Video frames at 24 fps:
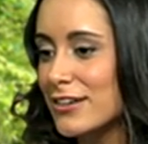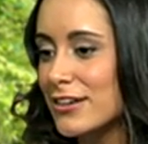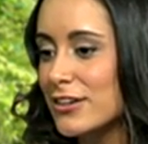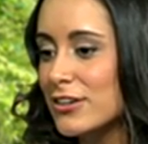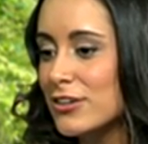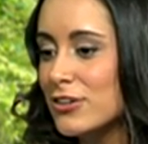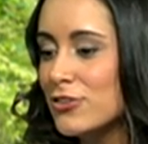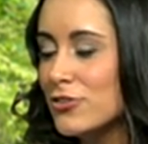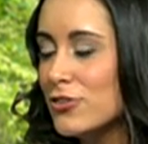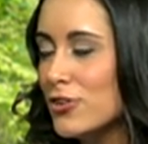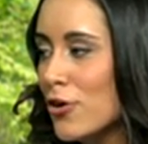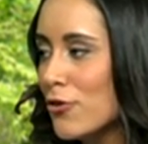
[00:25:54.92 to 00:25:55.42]

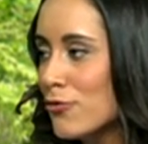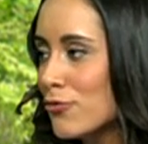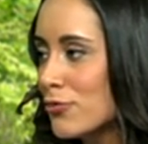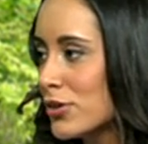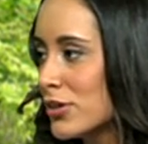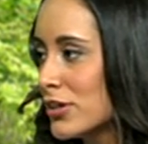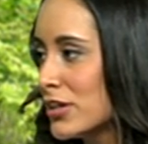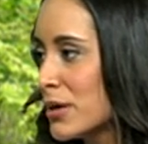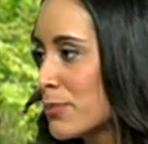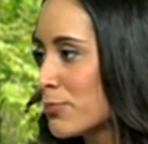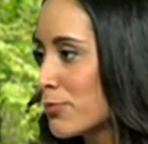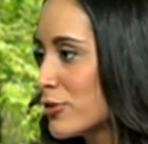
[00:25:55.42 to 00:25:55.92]
you don't
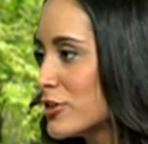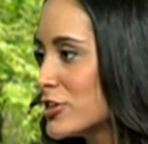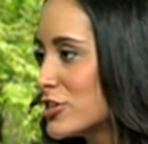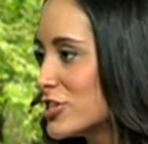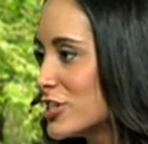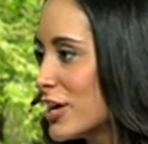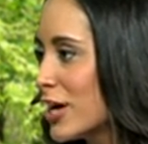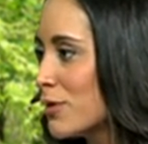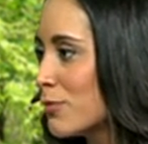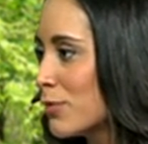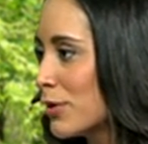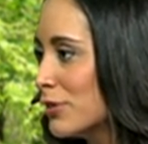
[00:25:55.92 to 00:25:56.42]
really
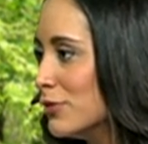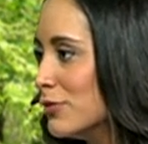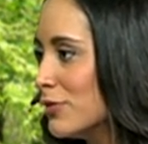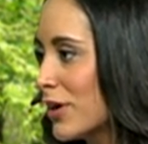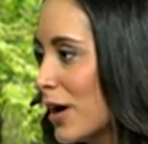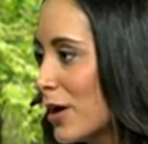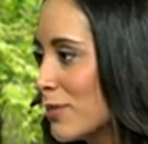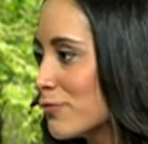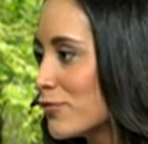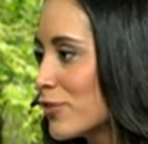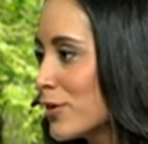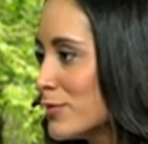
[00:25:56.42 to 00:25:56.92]
appreciate where you
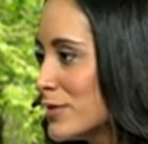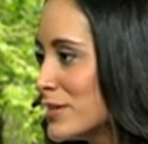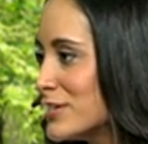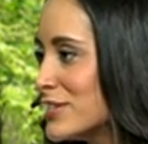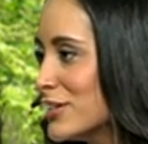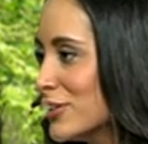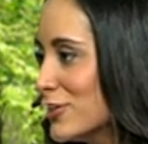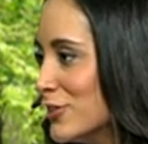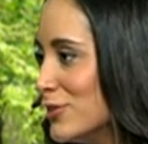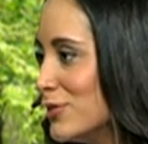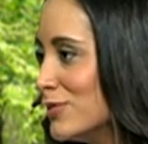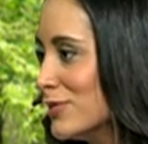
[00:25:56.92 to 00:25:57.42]
come from
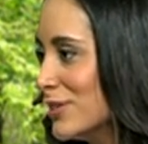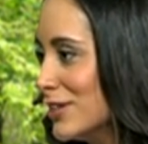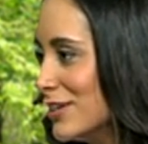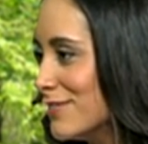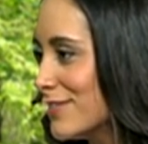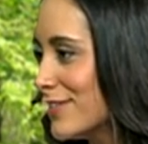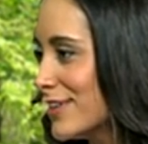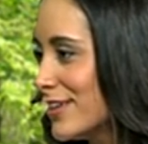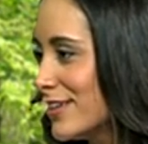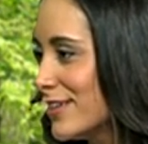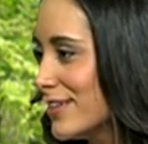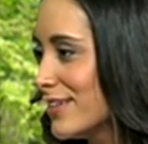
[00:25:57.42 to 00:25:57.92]
until you leave
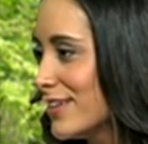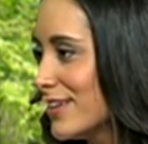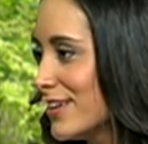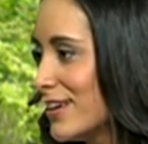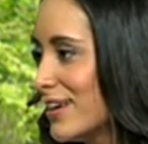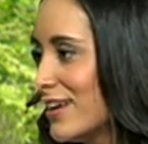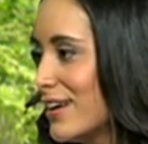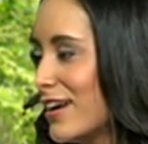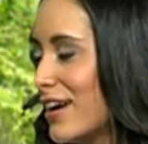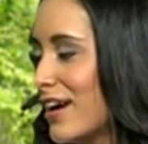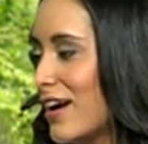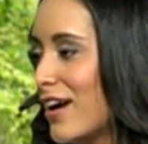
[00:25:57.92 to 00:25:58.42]
it.
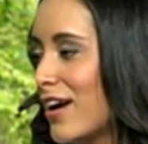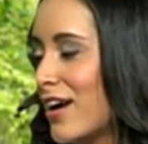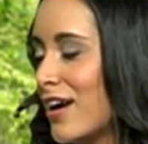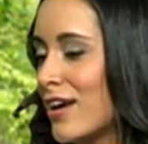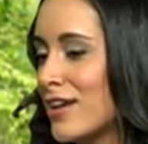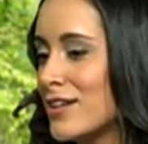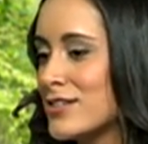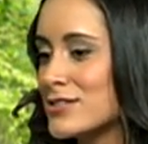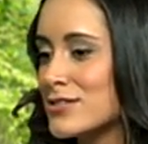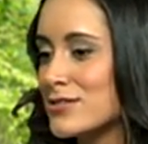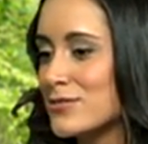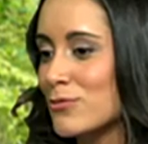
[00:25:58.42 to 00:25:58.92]

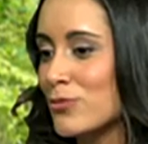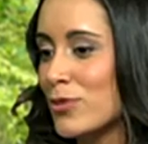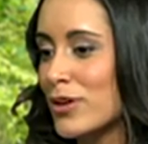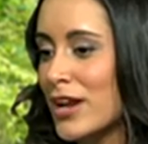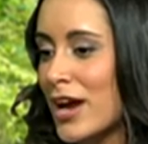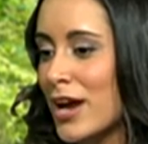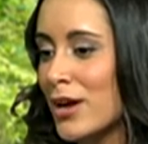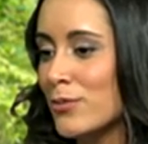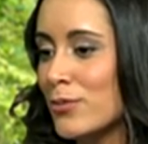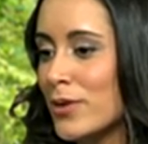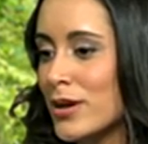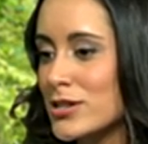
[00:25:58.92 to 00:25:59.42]
And when
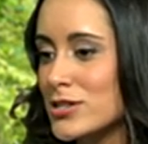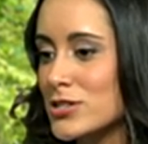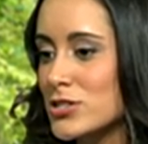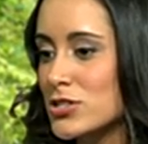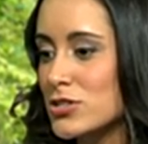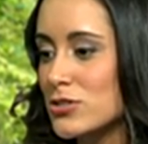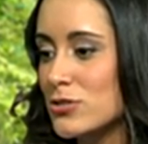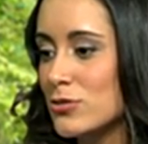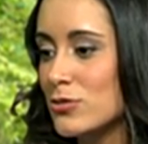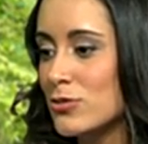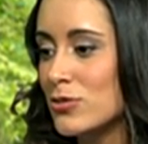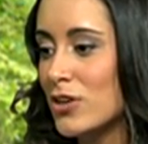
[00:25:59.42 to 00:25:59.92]
I went
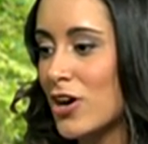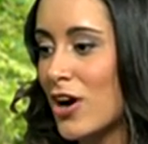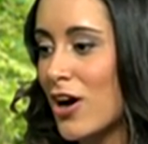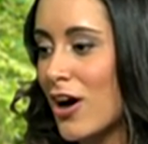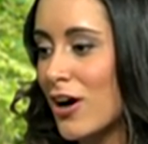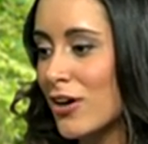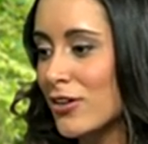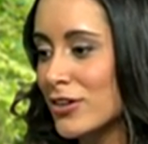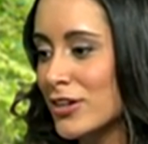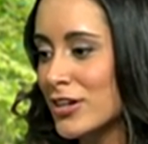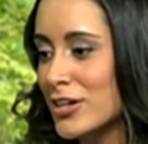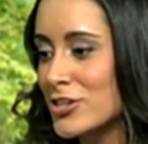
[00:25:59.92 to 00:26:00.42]
to
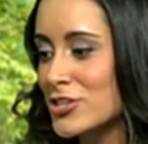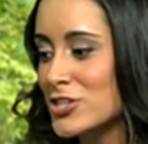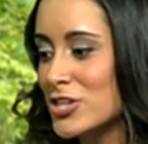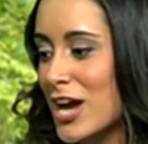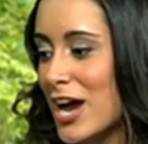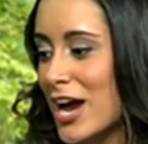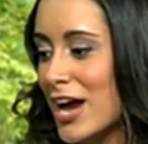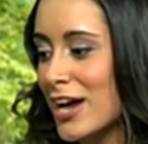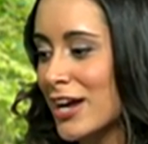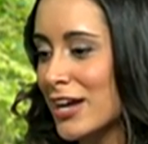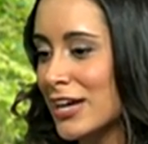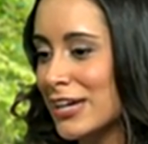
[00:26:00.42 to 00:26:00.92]
college,
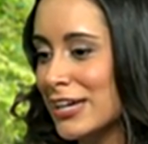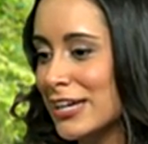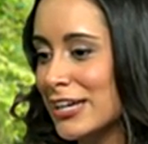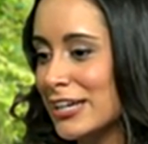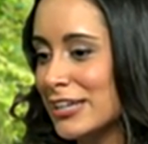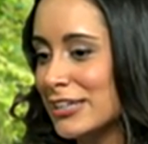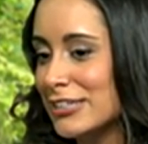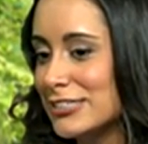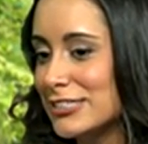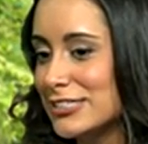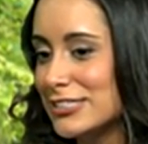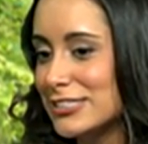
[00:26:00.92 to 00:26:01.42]
I